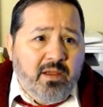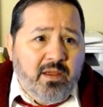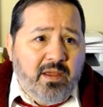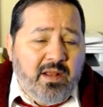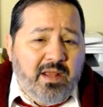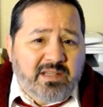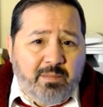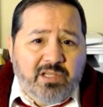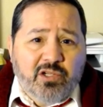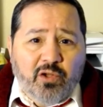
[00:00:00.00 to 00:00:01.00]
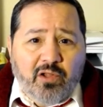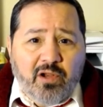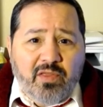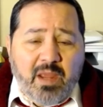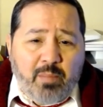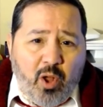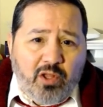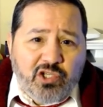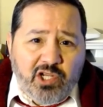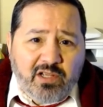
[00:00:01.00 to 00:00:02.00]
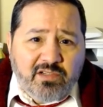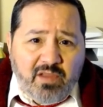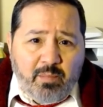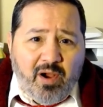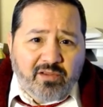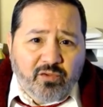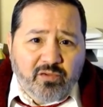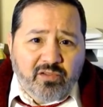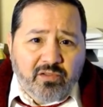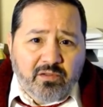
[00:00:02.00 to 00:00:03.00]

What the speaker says: as I mentioned earlier, the apologetics of the apostles,